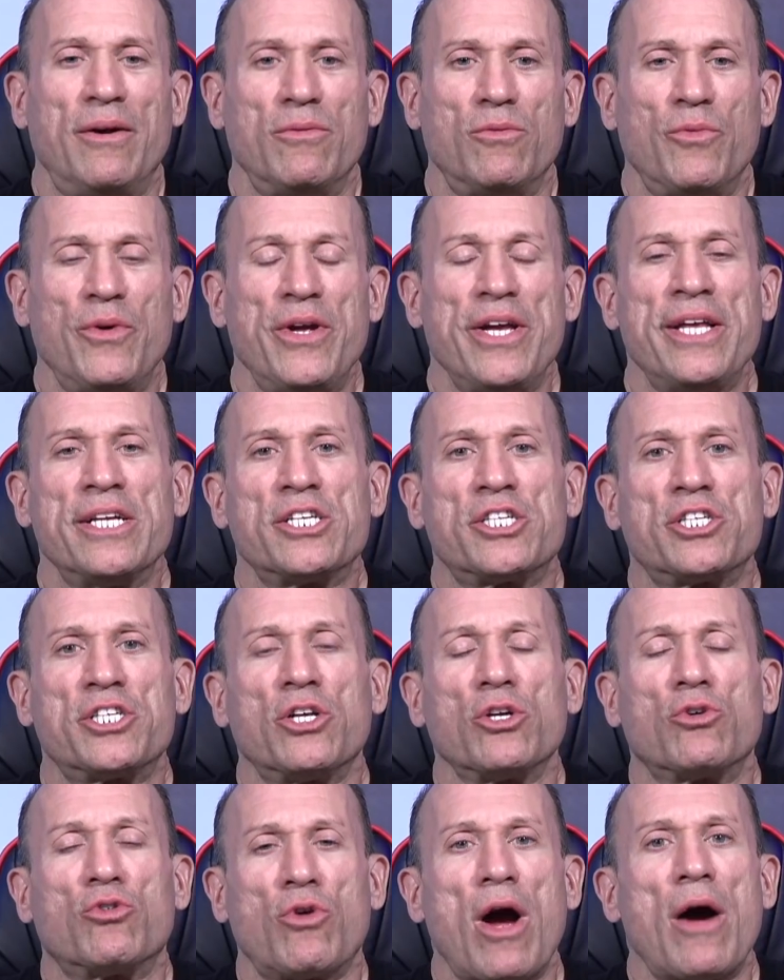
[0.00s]
Regan is
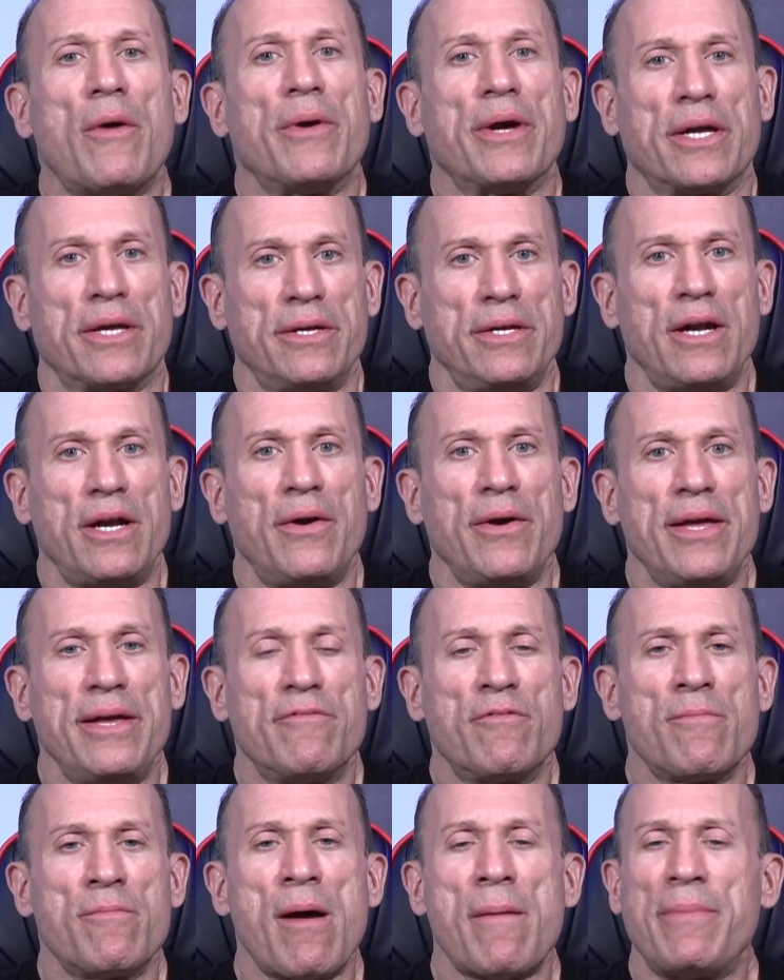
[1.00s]
still growing. He
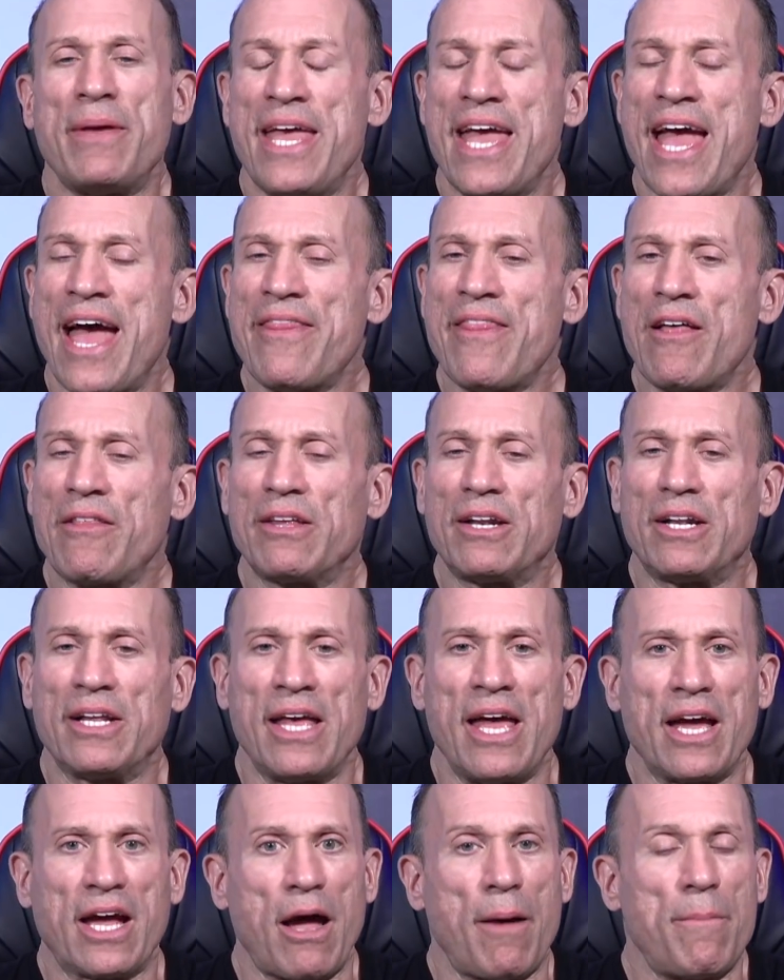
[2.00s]
had that little
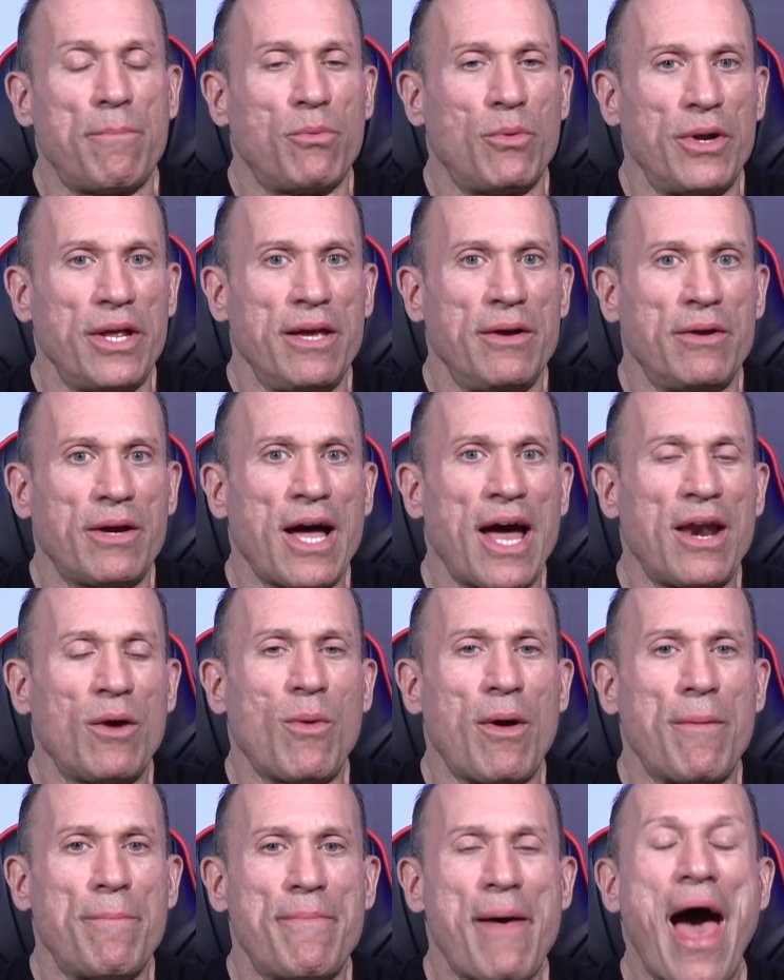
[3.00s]
hiccup when he kind of
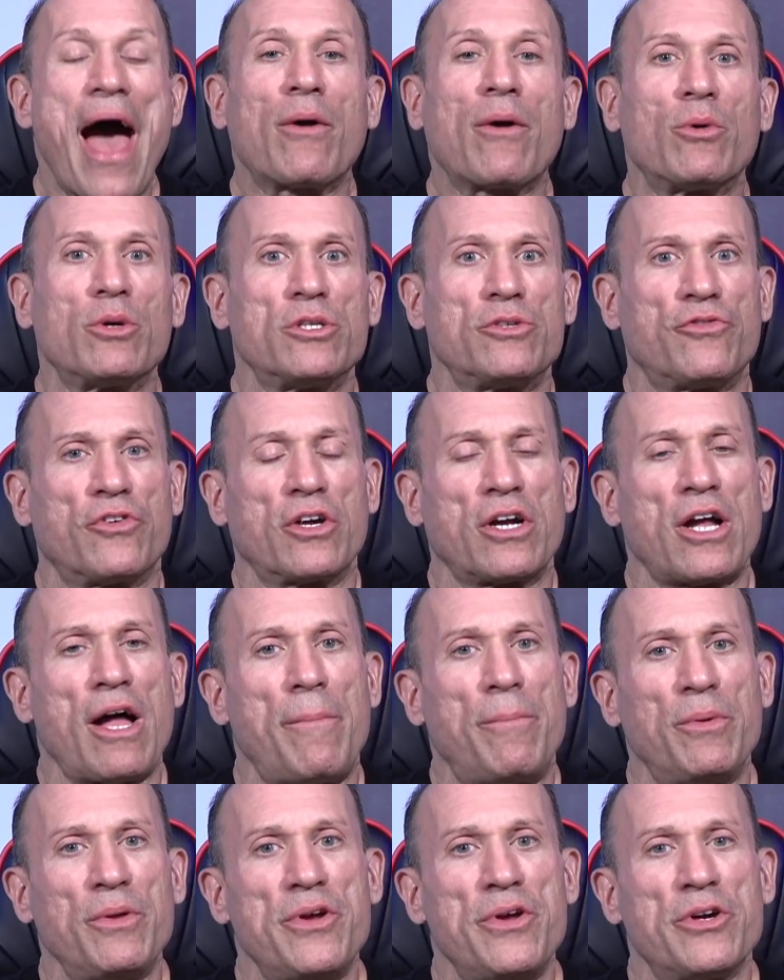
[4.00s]
went backwards for a
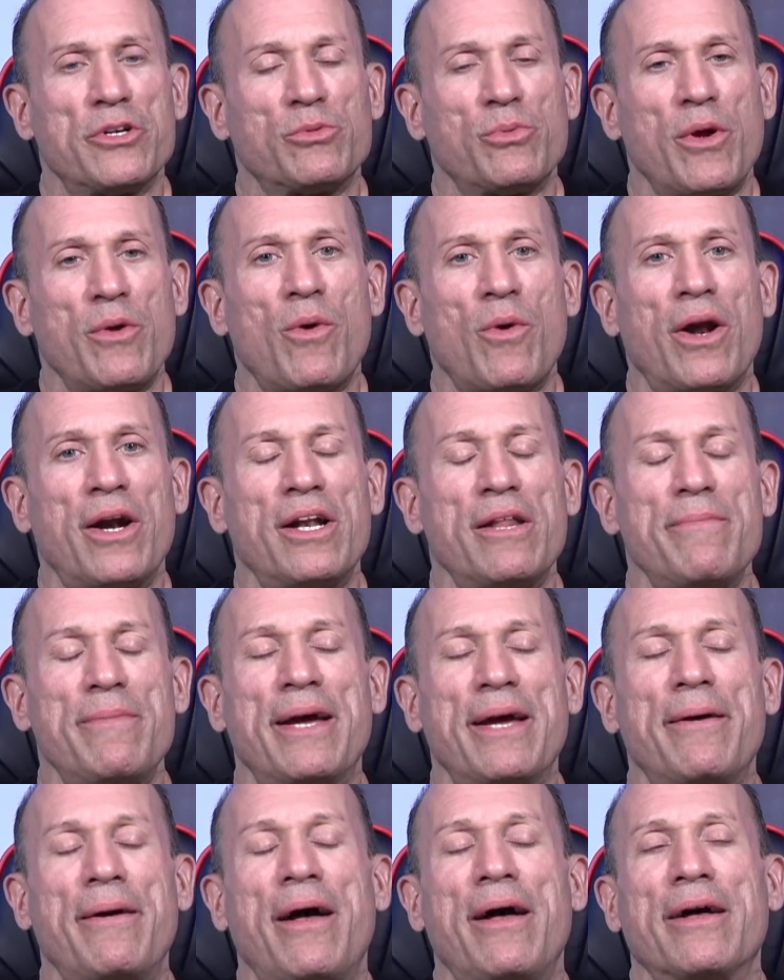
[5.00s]
couple of years, where he wanted to be
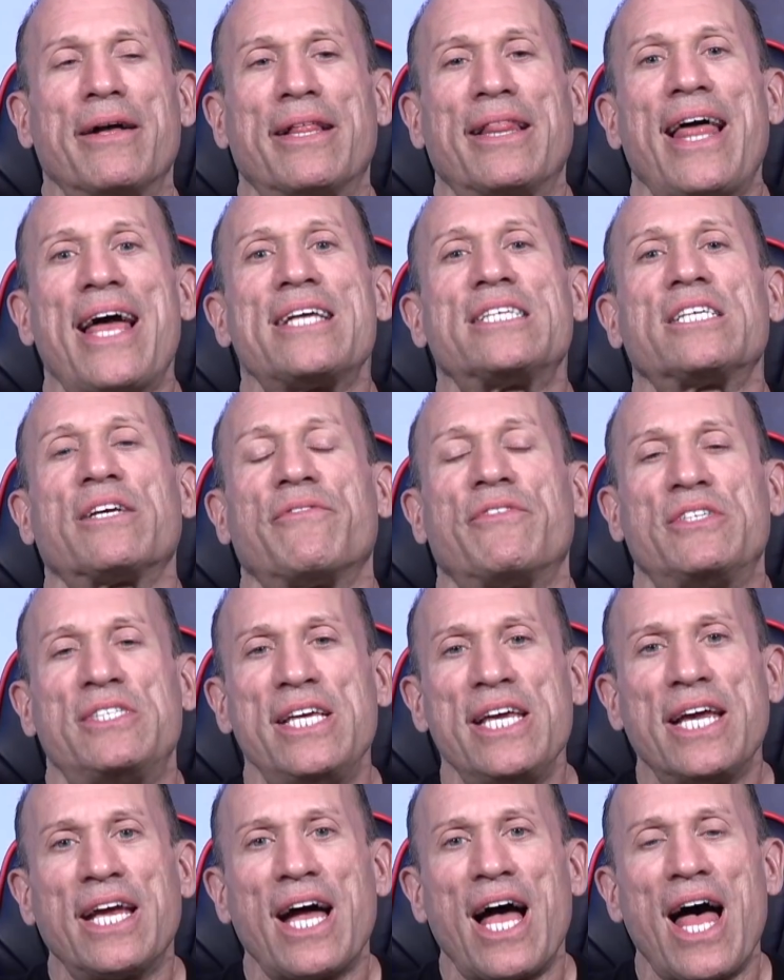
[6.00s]
a classic
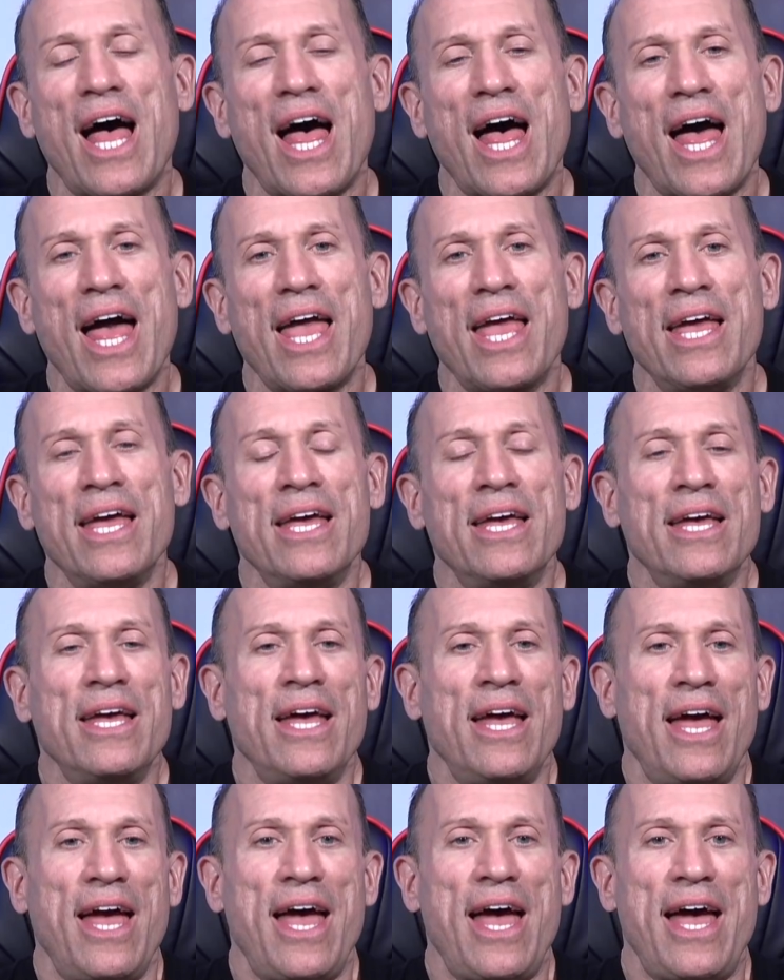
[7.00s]
physique guy,
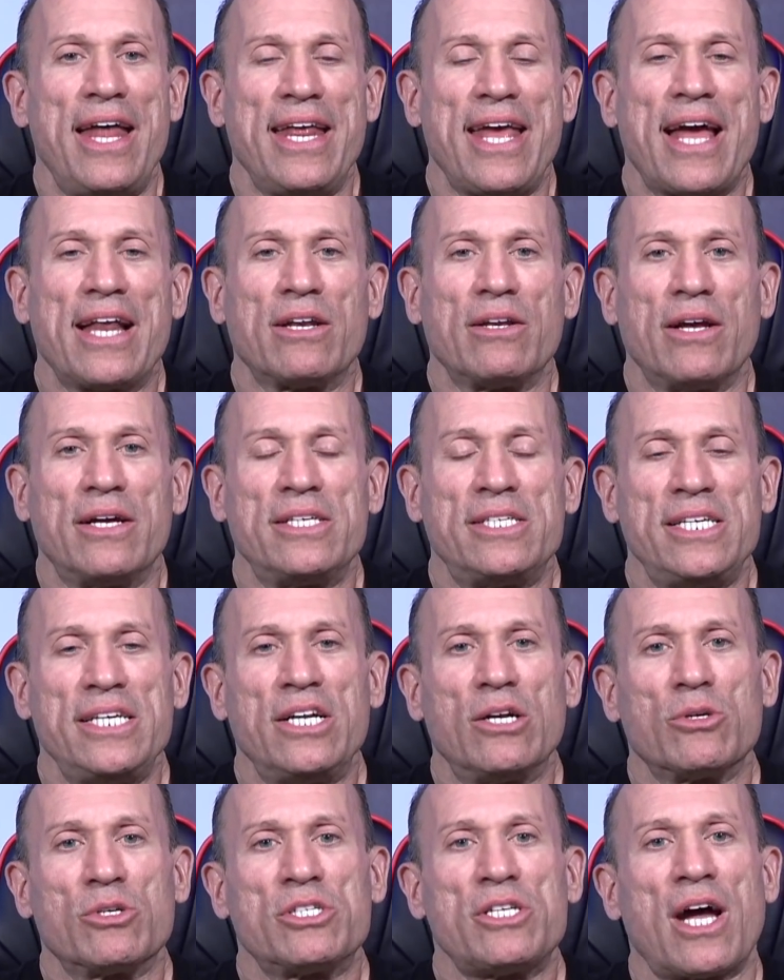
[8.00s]
and he had
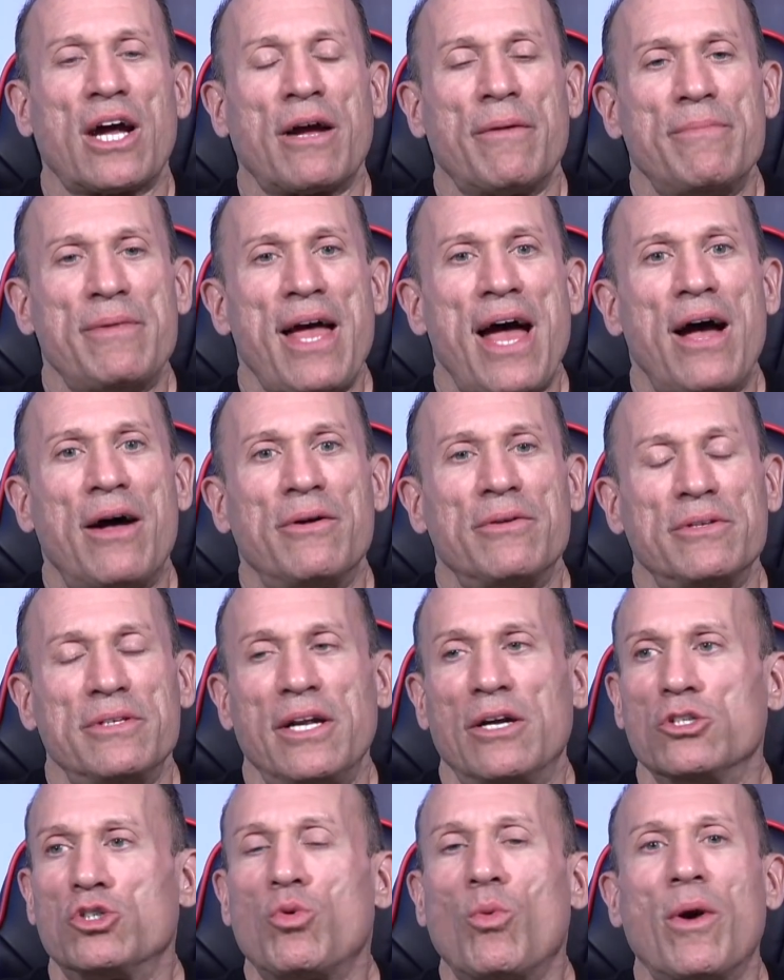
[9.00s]
Aceto suck him down,
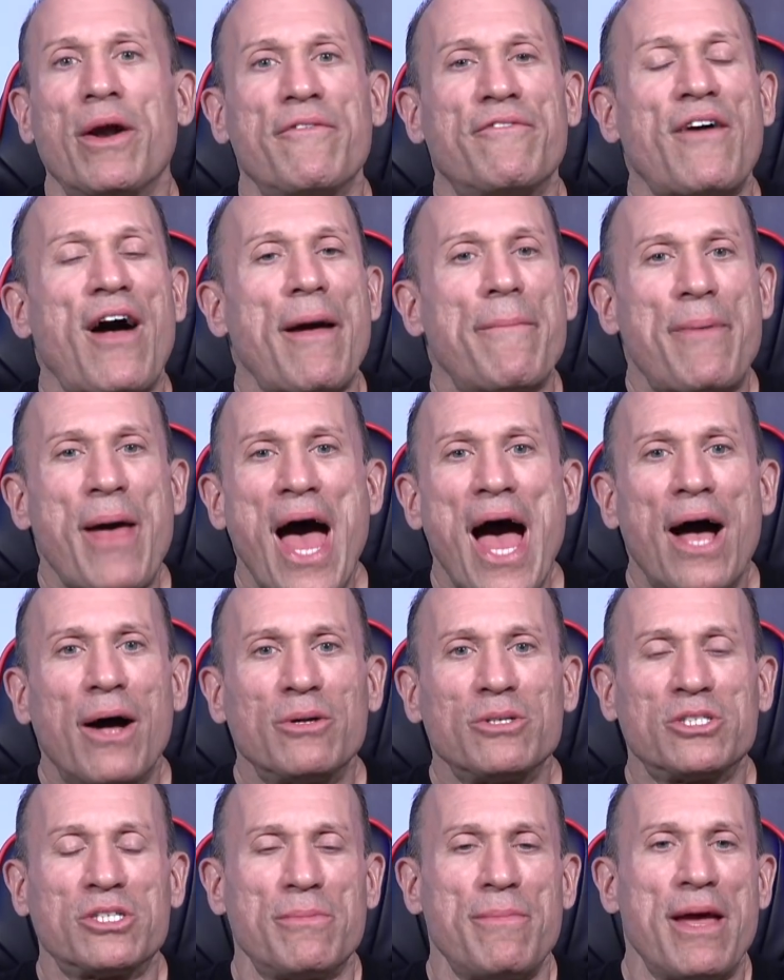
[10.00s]
25
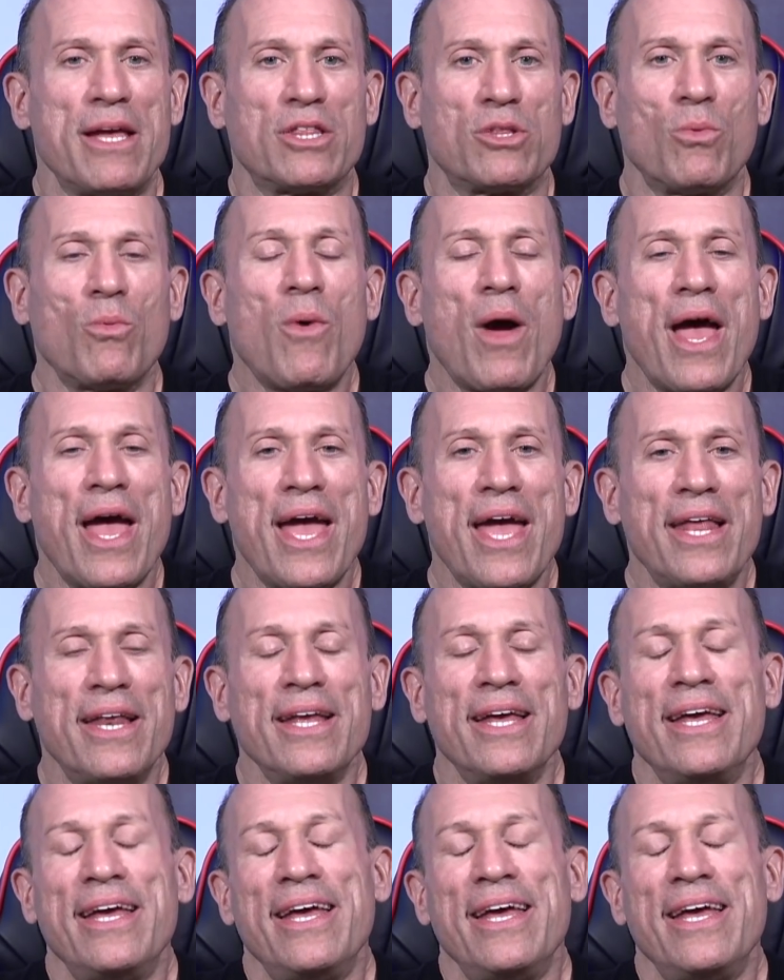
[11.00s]
pounds to make the weight.